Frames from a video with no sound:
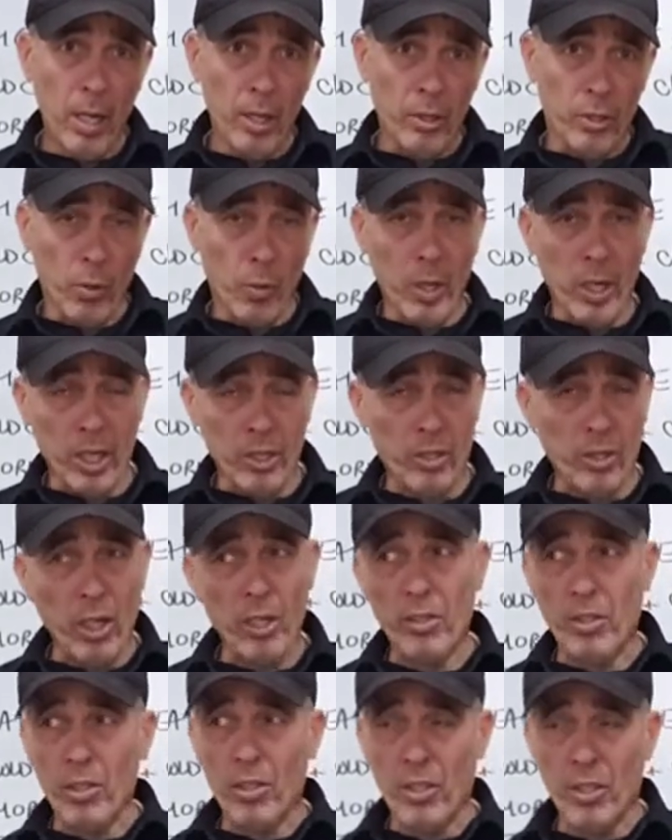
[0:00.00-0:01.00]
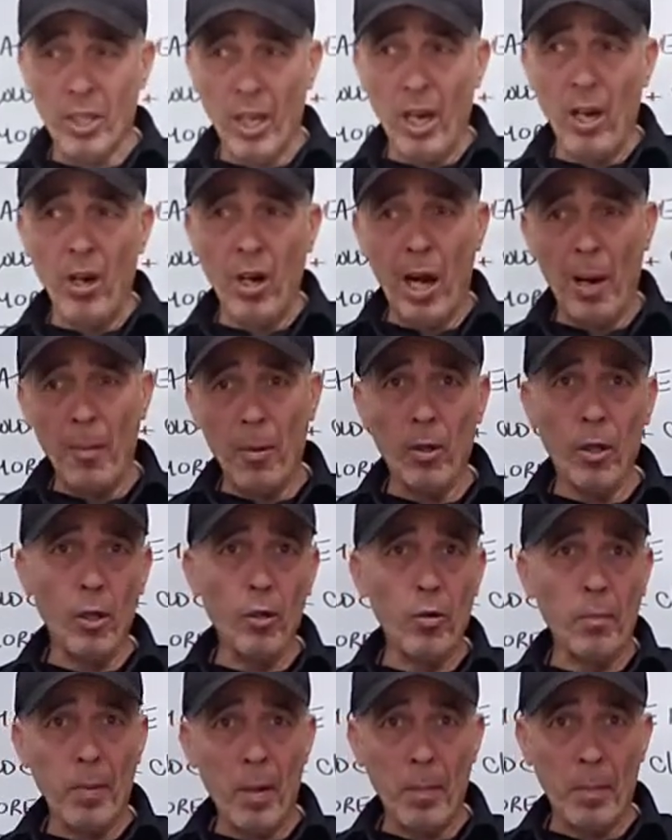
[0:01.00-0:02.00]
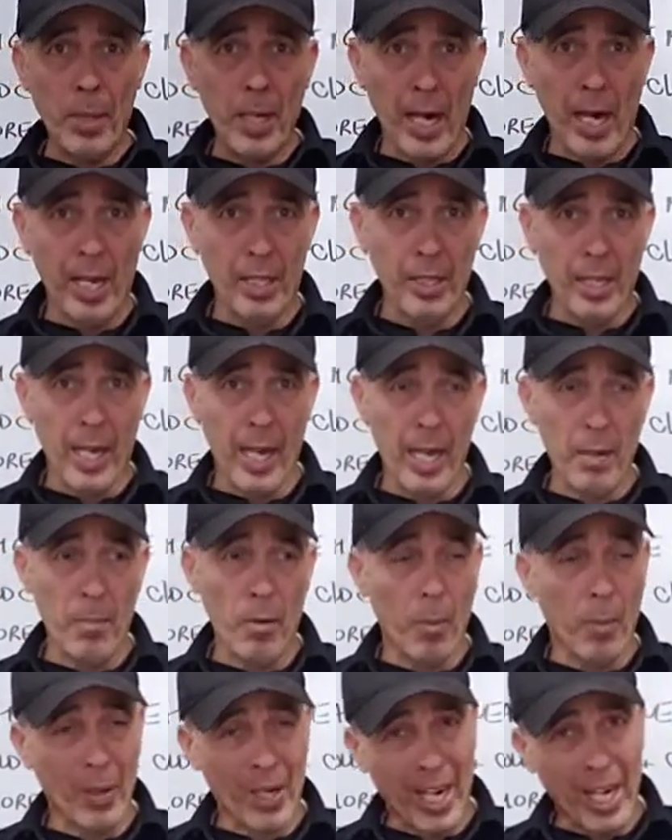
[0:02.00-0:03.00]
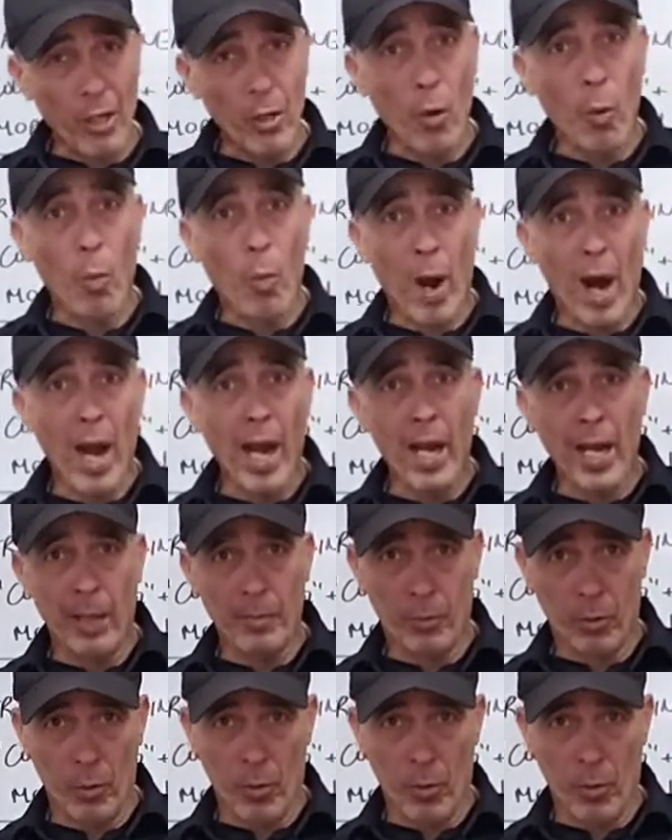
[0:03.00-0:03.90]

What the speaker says: So when I start to sell, I'm a little bit behind the eight ball, but I know why I'm